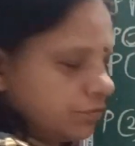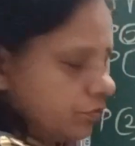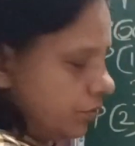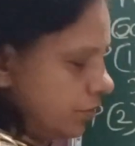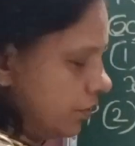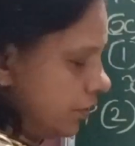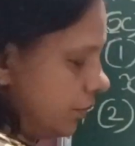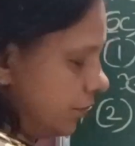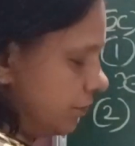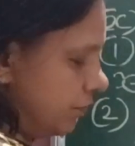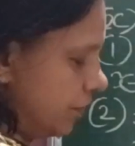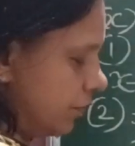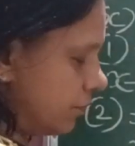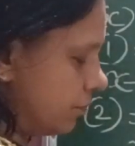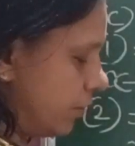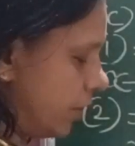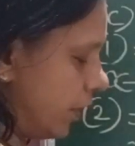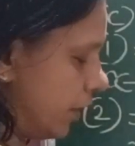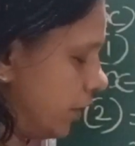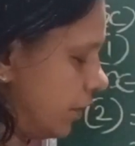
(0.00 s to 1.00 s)

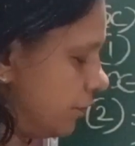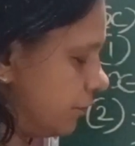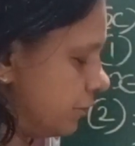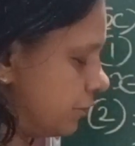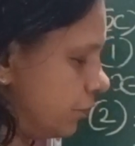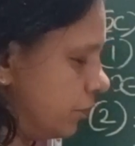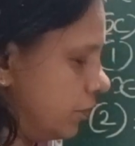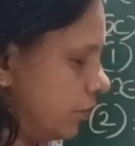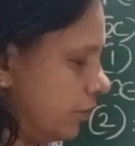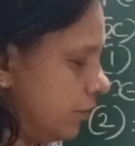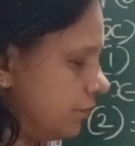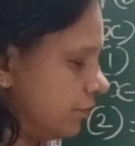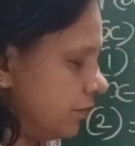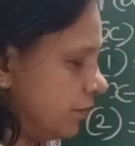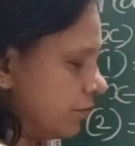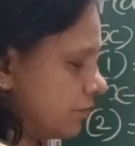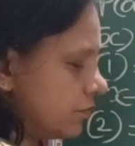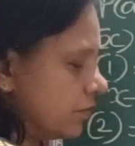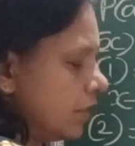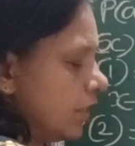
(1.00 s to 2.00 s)
26 minus
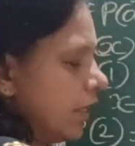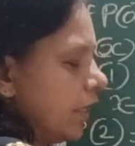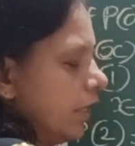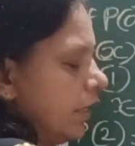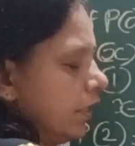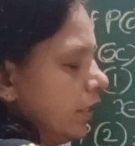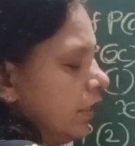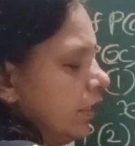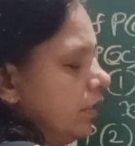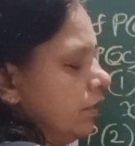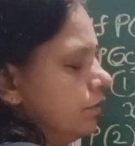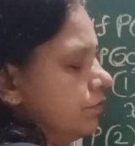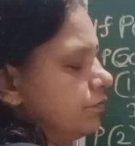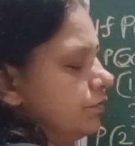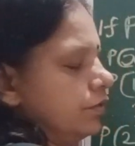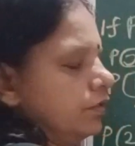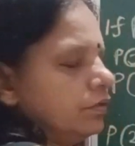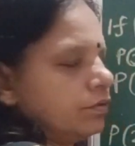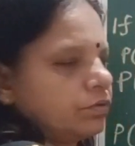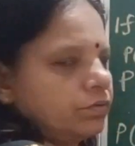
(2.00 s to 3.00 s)
26, again
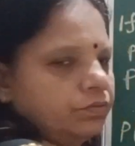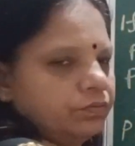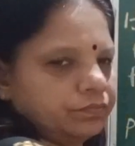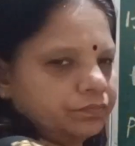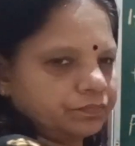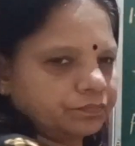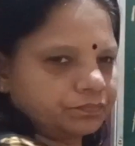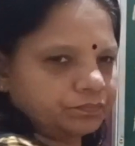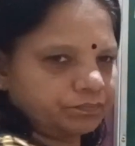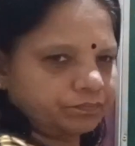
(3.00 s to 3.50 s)
0.